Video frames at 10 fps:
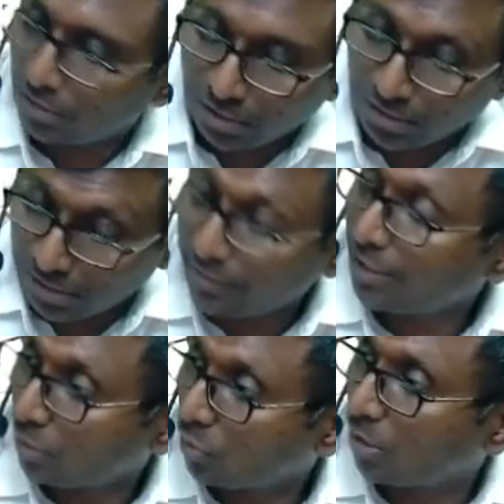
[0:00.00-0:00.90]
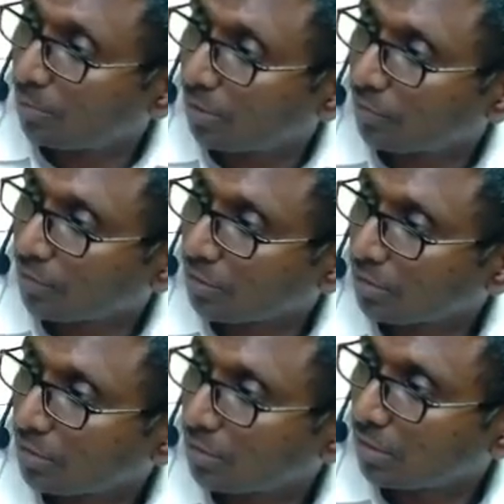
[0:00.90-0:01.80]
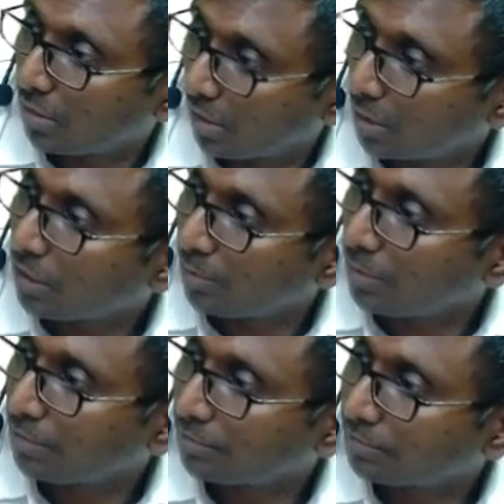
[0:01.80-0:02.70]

Sorry, 70 you got profit. Tell me.